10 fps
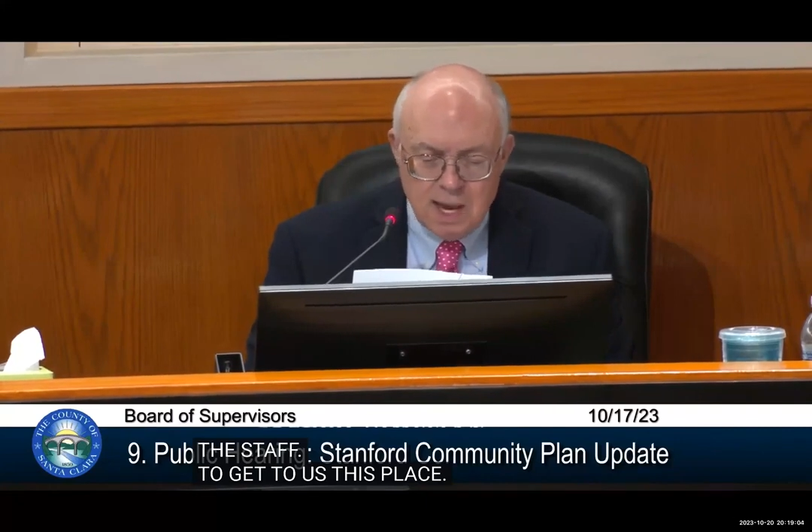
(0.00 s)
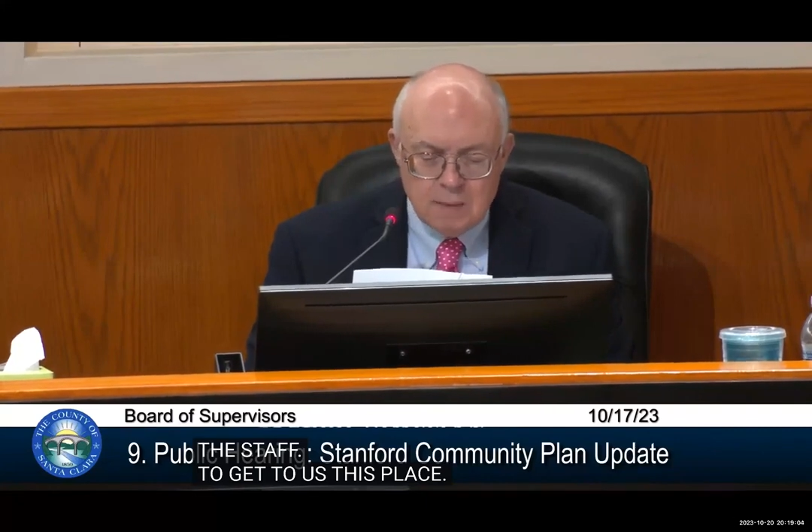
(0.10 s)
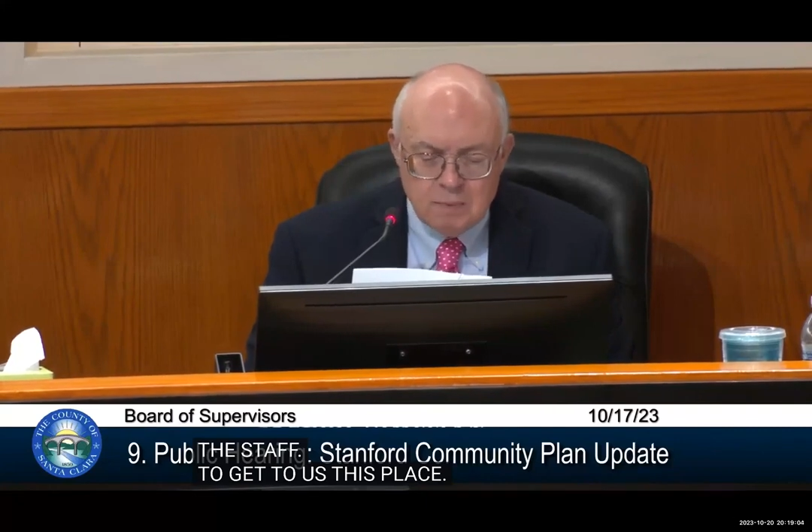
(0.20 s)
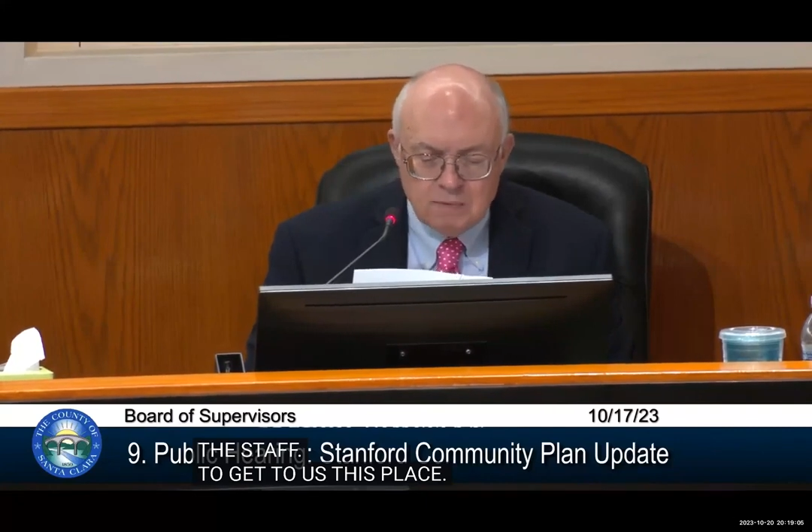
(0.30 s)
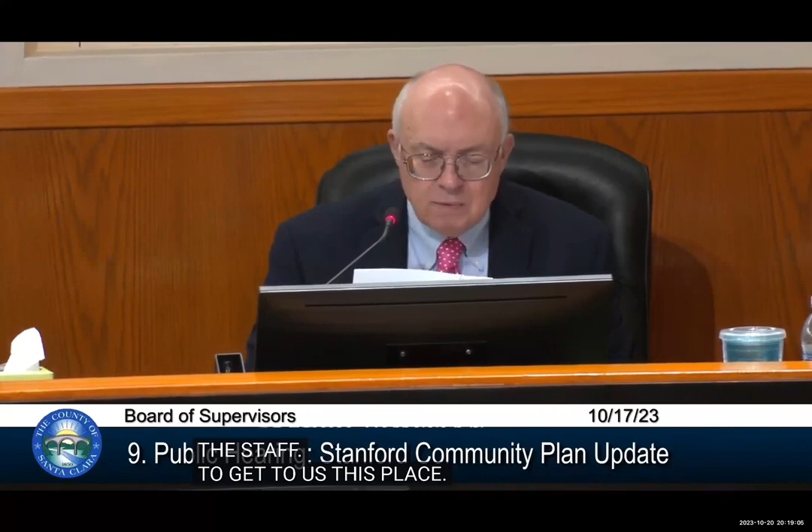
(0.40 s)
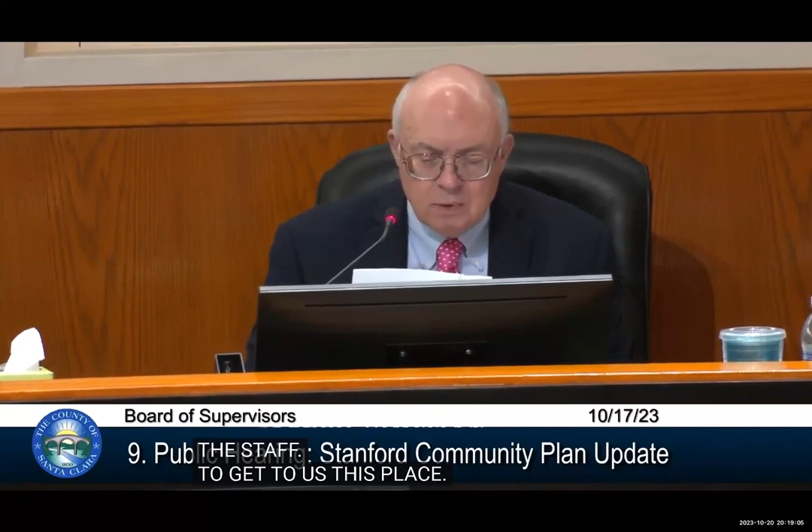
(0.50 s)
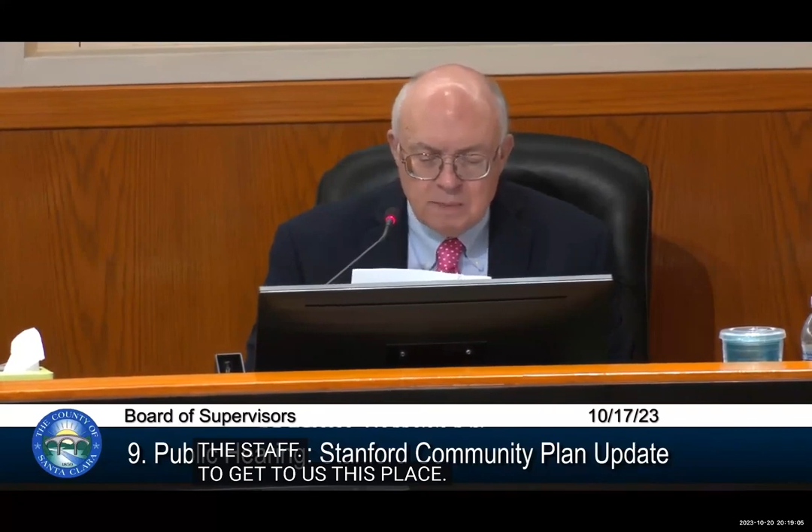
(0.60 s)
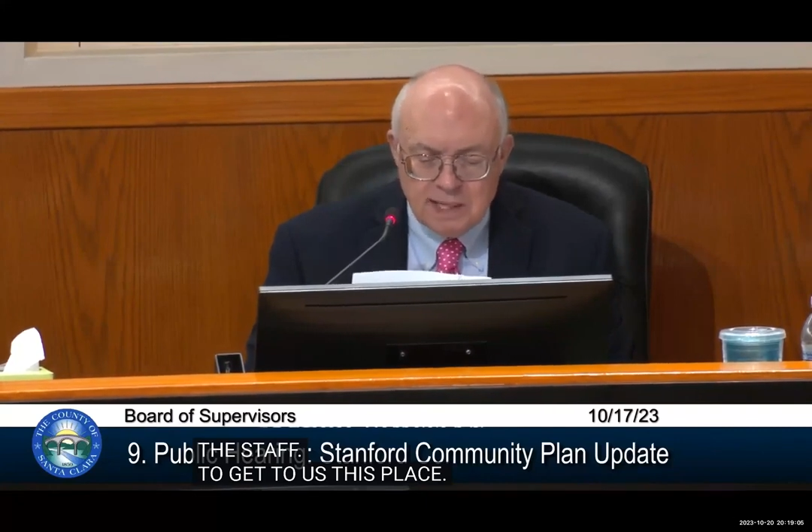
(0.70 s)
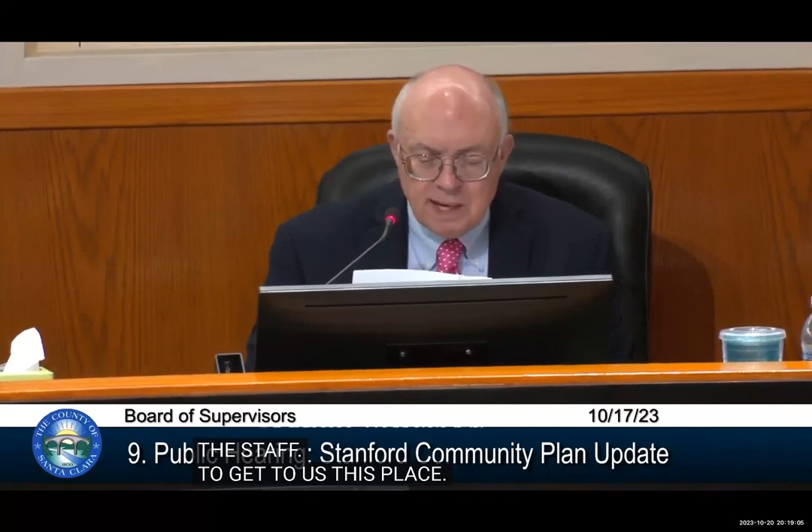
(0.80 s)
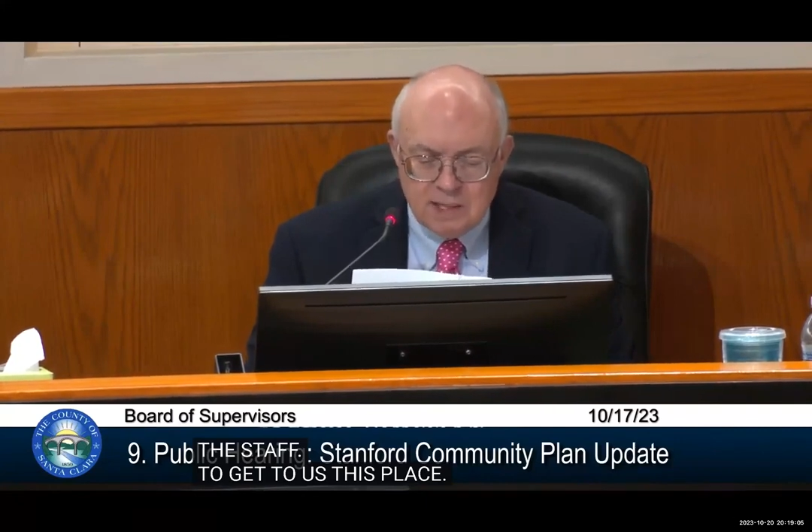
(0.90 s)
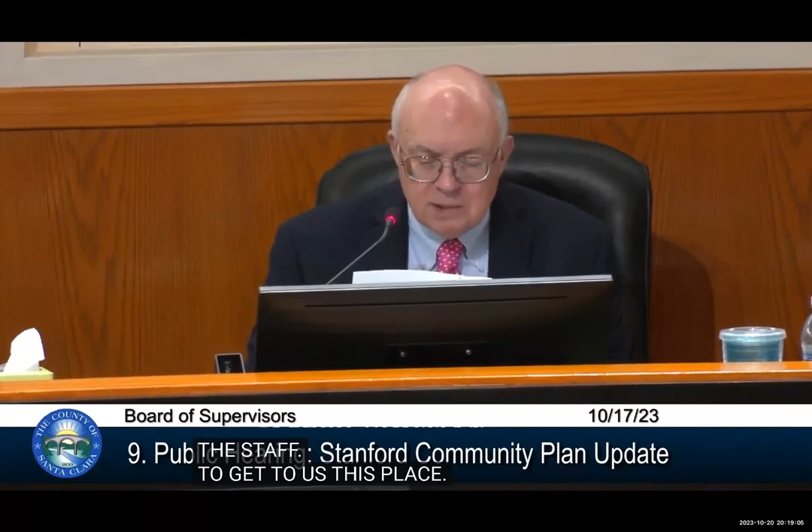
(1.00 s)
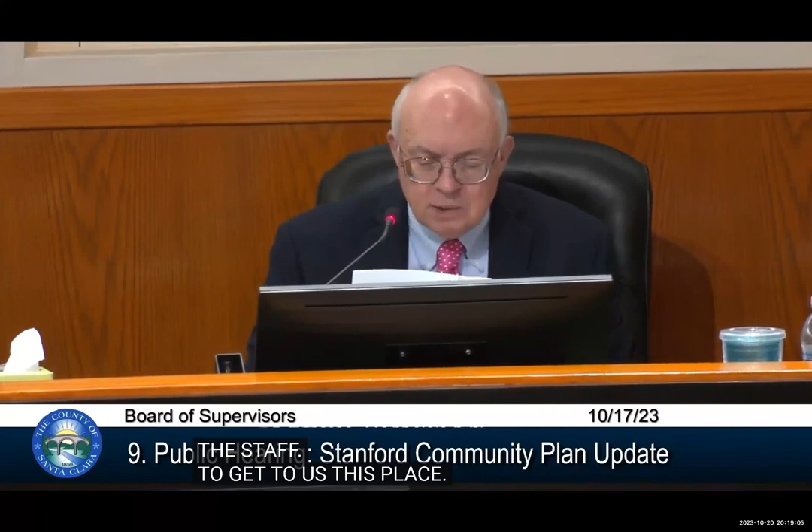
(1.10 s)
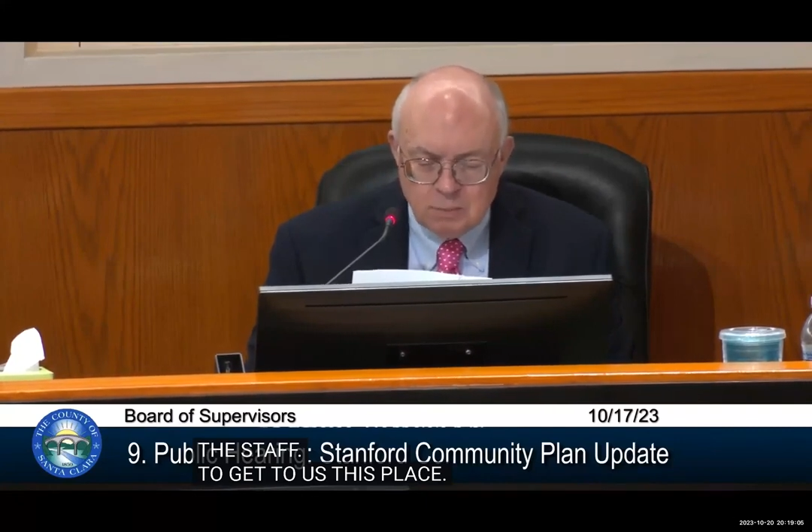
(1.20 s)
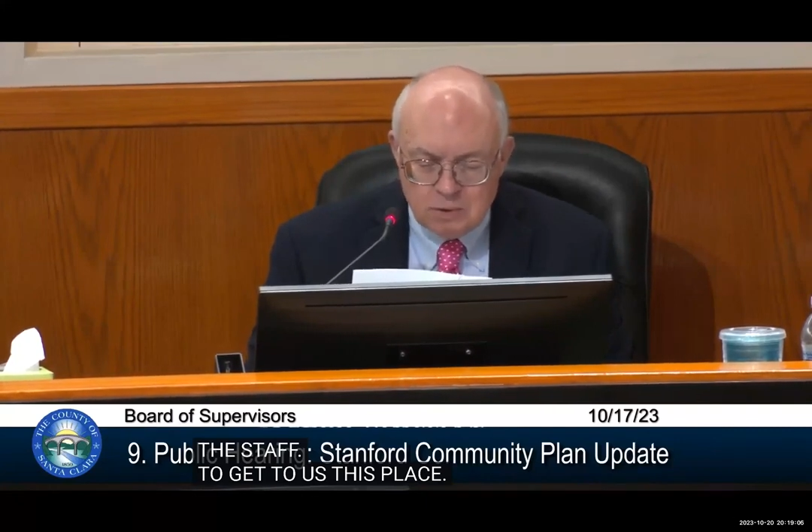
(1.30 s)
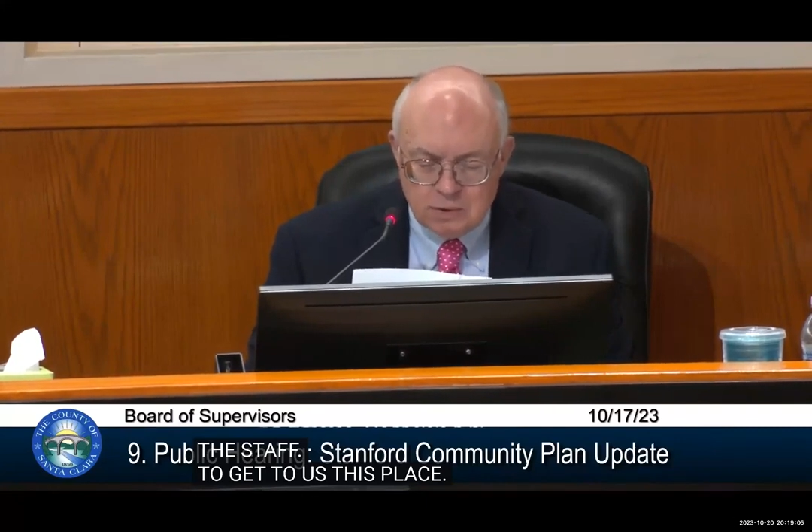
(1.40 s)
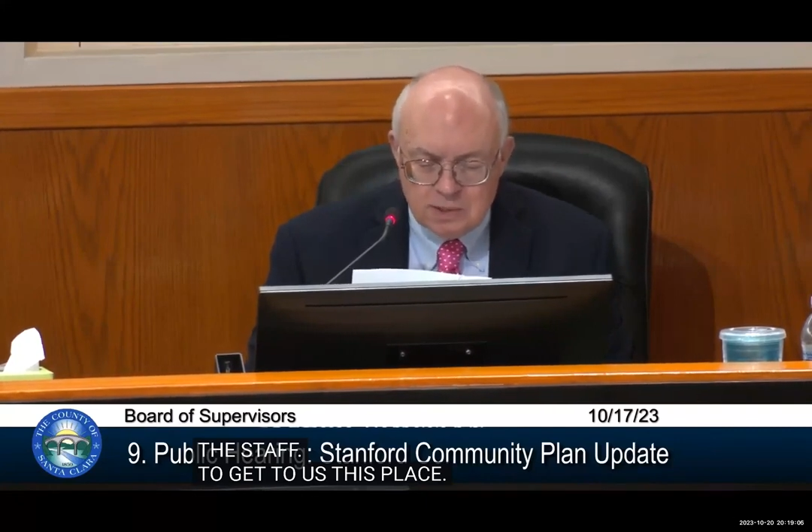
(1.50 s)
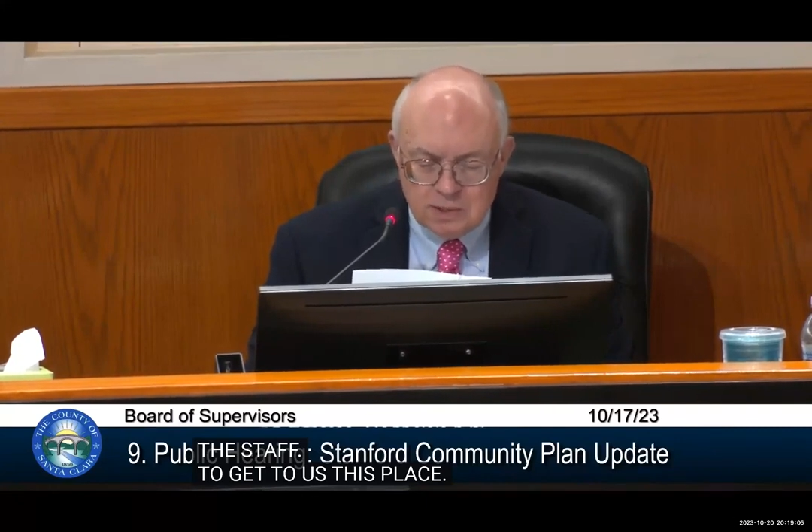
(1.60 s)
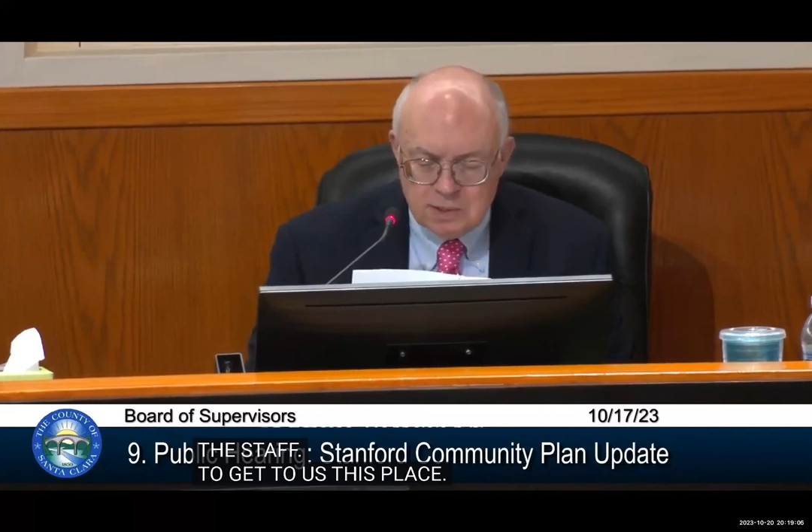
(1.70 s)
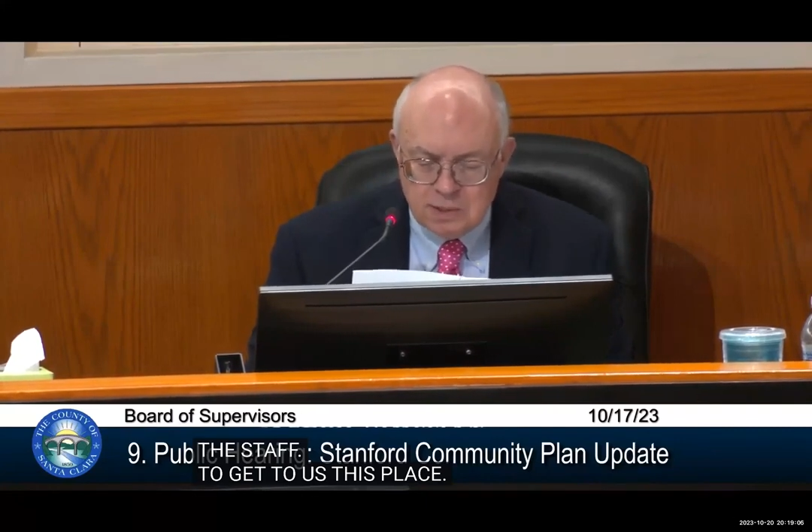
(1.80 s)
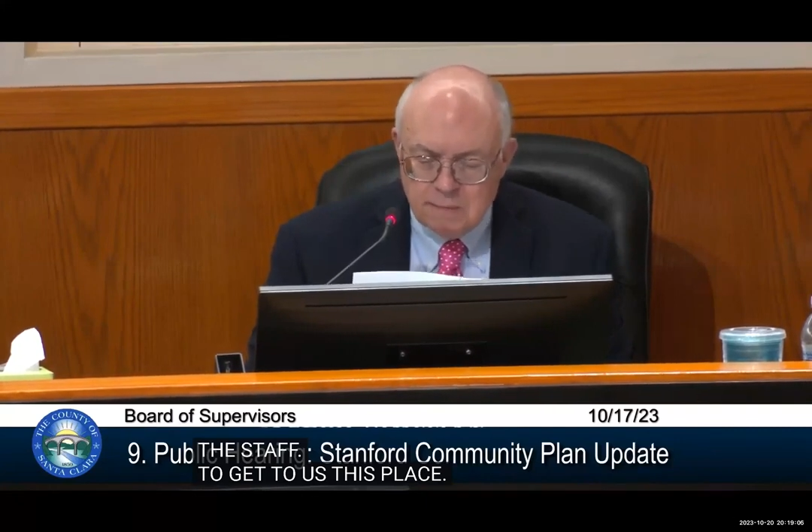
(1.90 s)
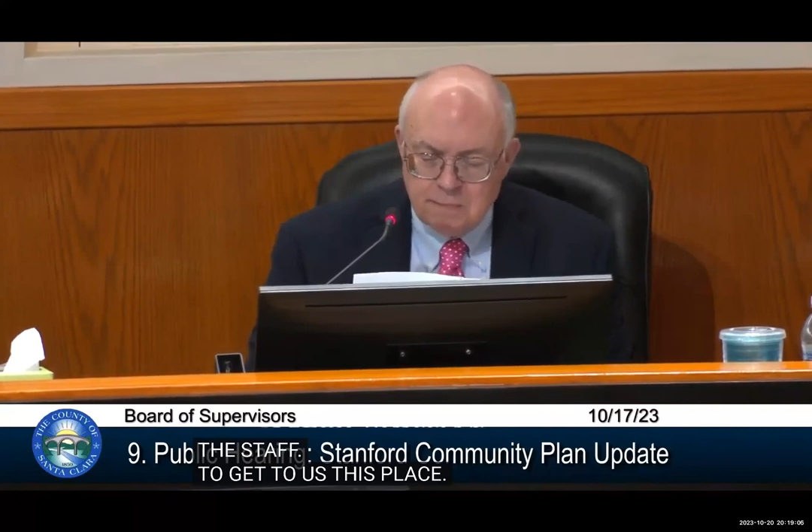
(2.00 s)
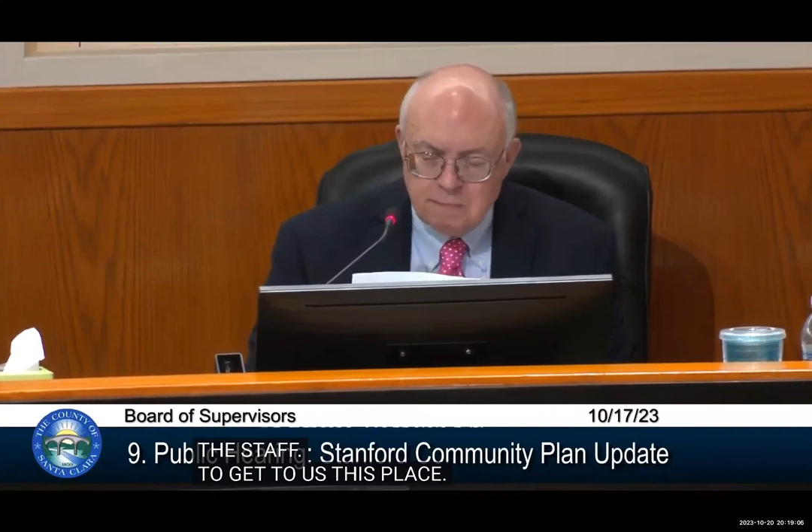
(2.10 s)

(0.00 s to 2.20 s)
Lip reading: and preferred mitigation approaches.